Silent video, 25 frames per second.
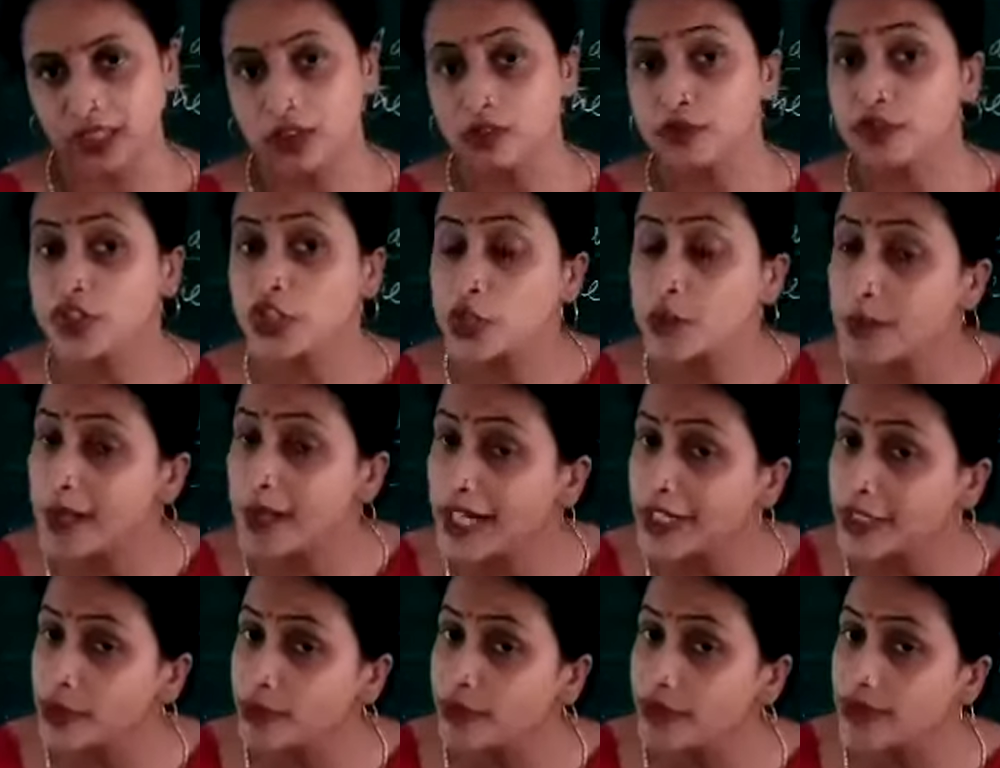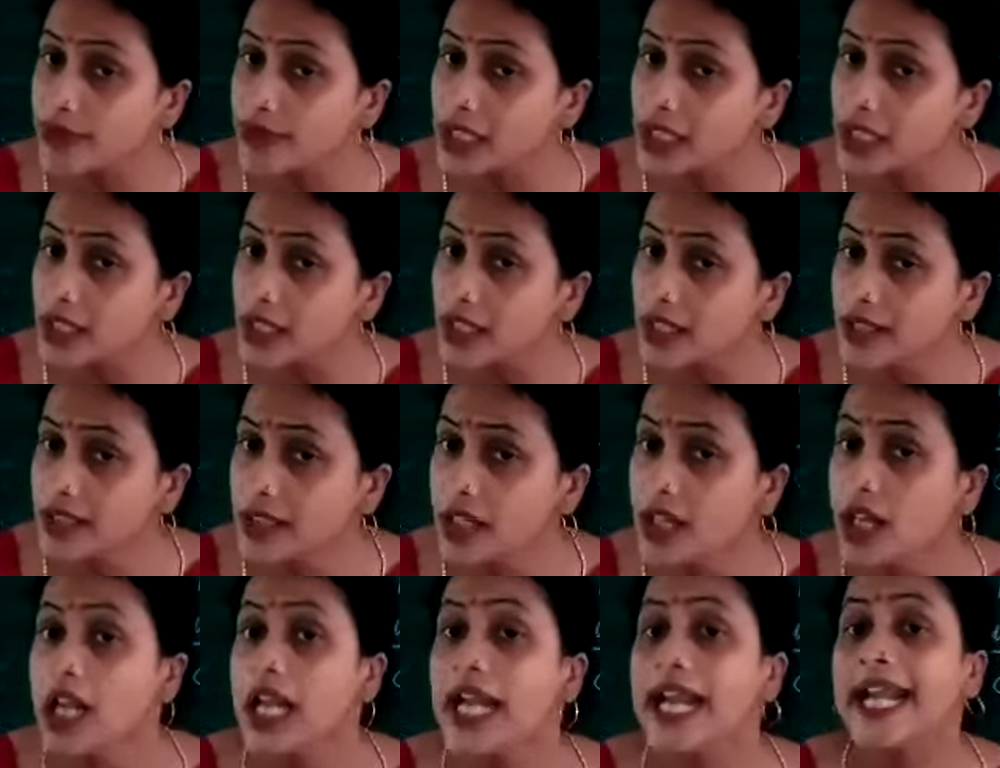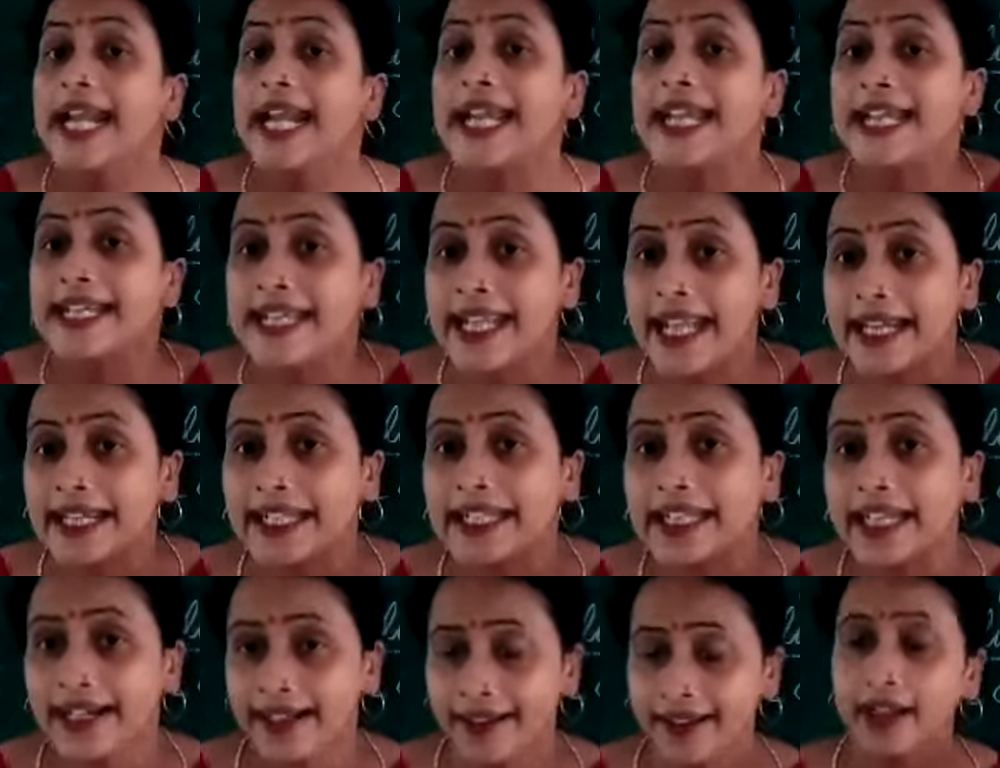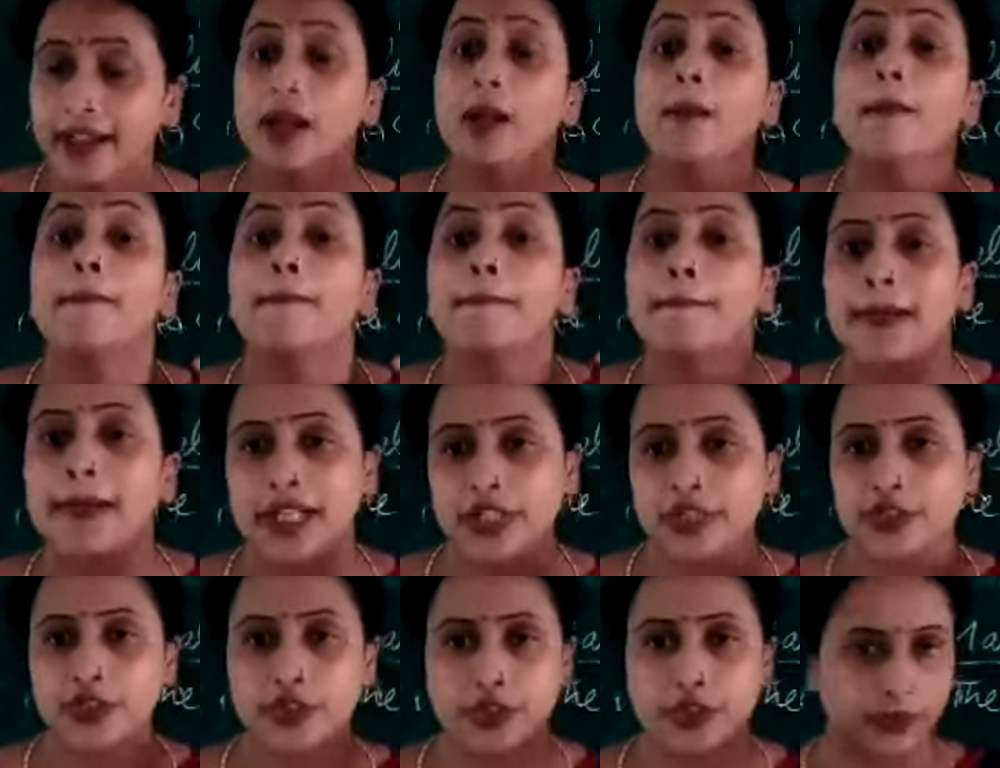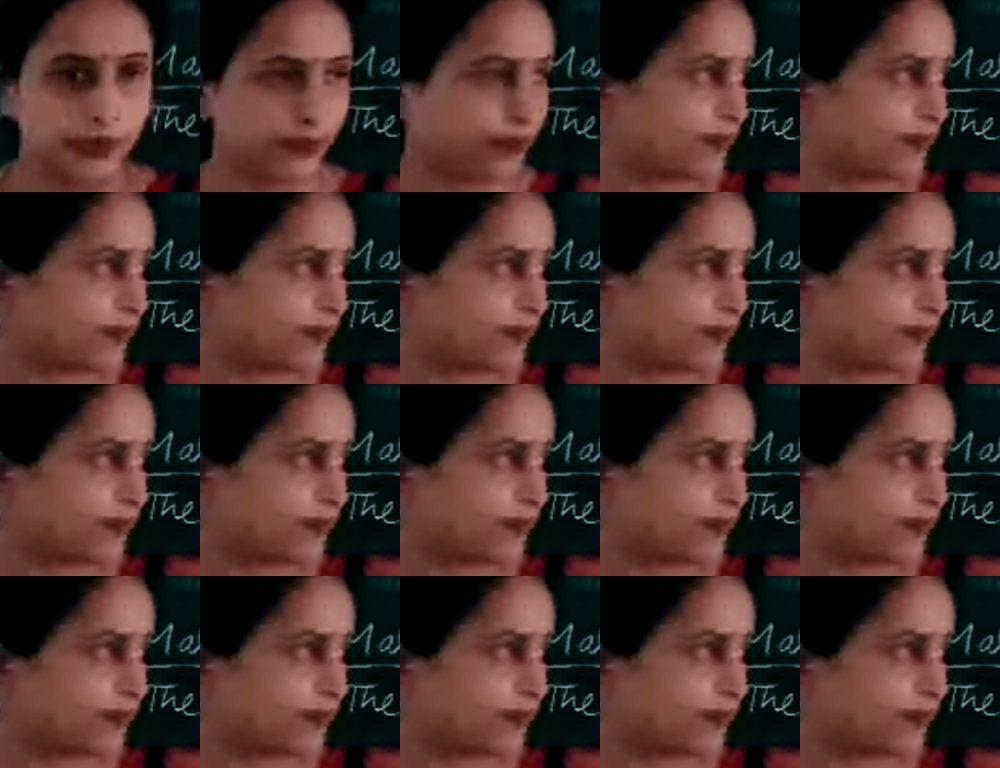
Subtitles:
Which plateau we will learn? Deccan Plateau.